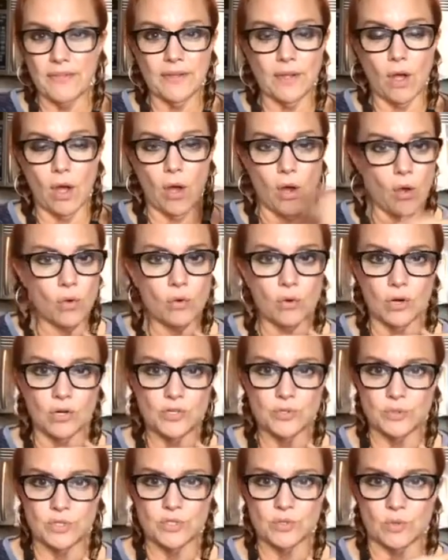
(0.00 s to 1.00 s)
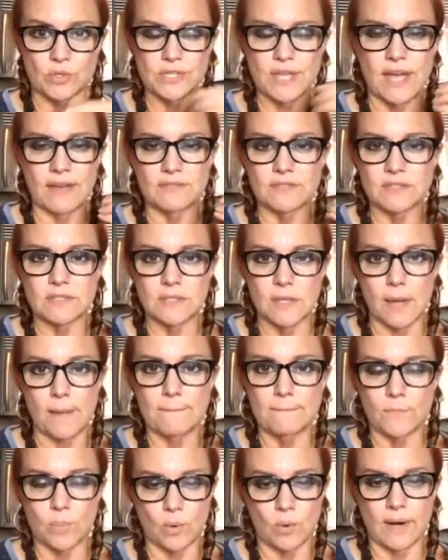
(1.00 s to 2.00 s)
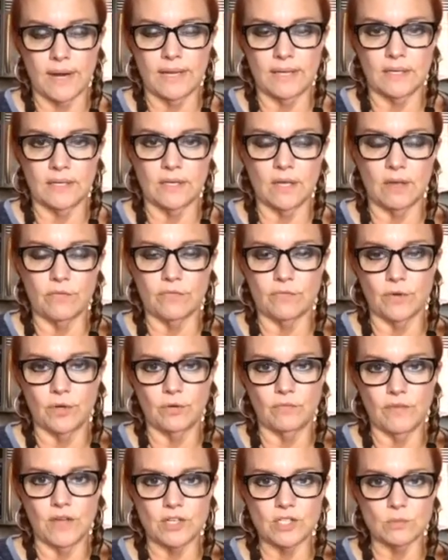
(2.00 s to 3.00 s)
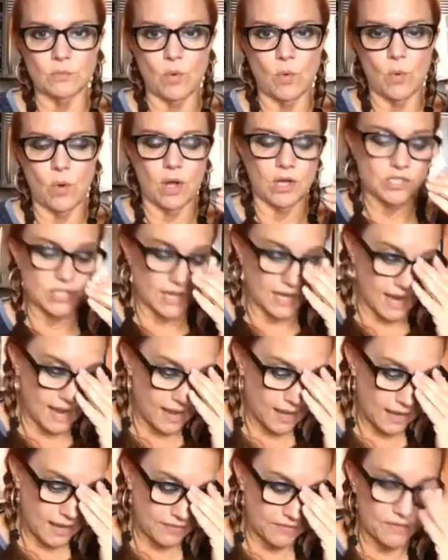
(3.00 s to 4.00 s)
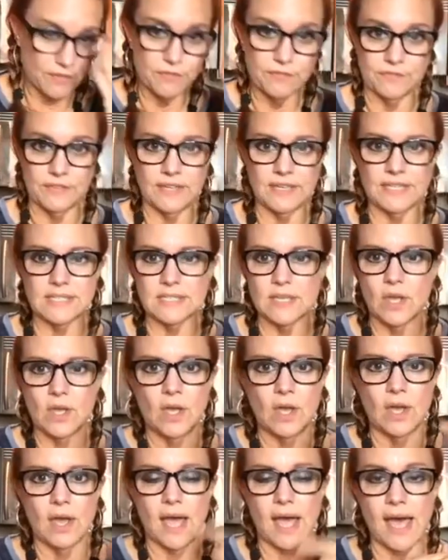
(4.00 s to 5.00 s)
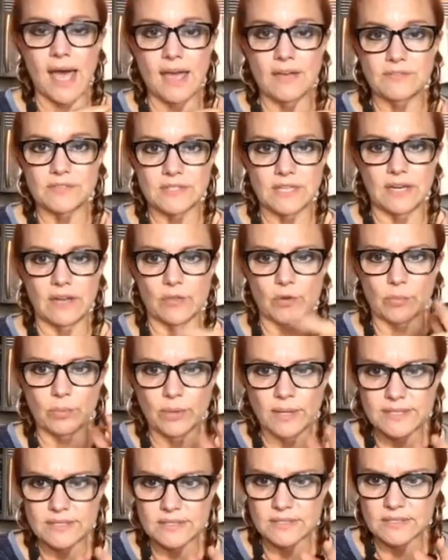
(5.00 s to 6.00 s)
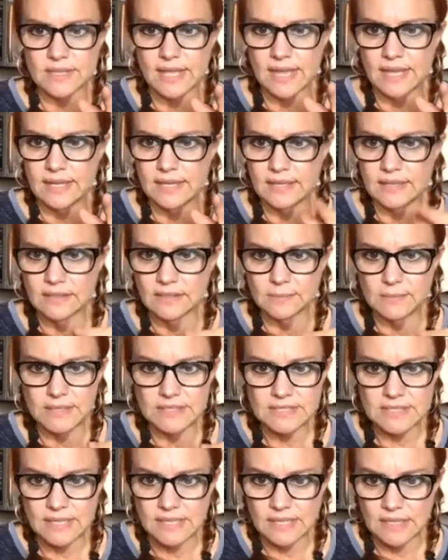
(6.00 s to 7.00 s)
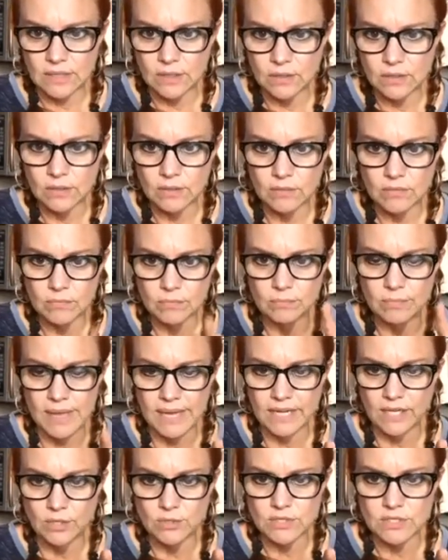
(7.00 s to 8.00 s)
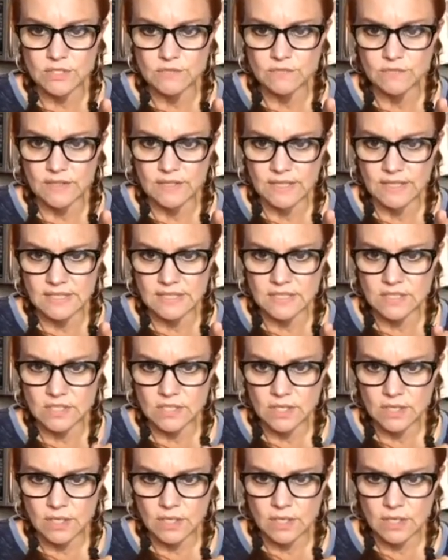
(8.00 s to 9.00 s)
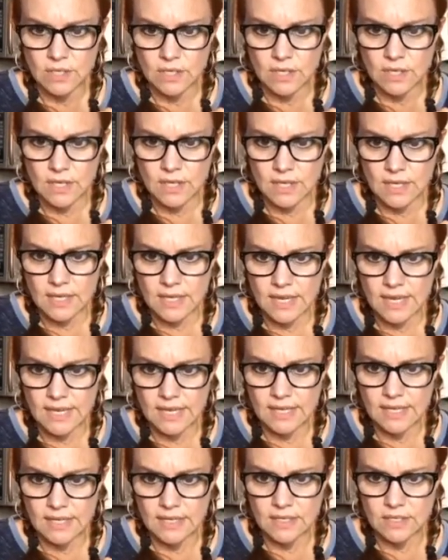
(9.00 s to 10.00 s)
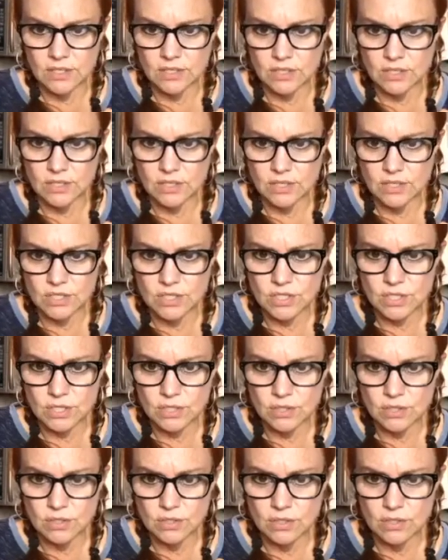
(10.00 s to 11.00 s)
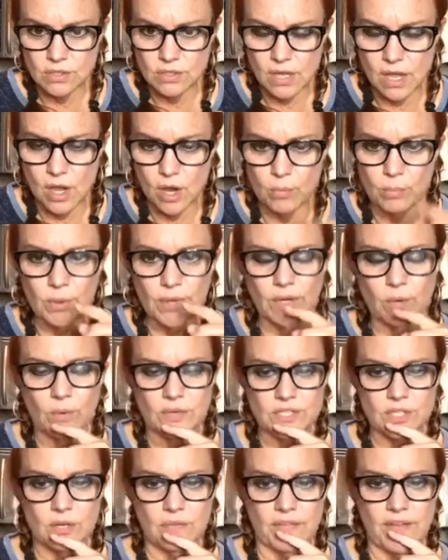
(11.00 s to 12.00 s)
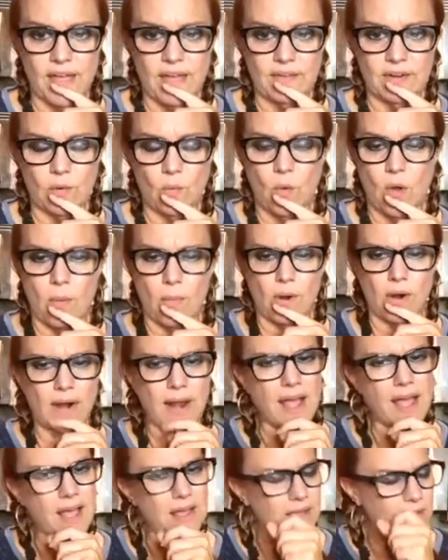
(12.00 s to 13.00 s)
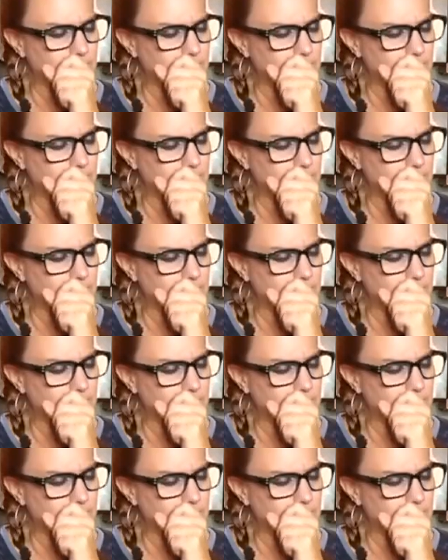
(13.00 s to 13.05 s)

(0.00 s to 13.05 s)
I think all grocery stores have some brand of fruit and vegetable wash. And I and the Fit I have seen other places. And let me see, Betty uses Fit, and oh, Brenda wants to know if they have it at Walmart.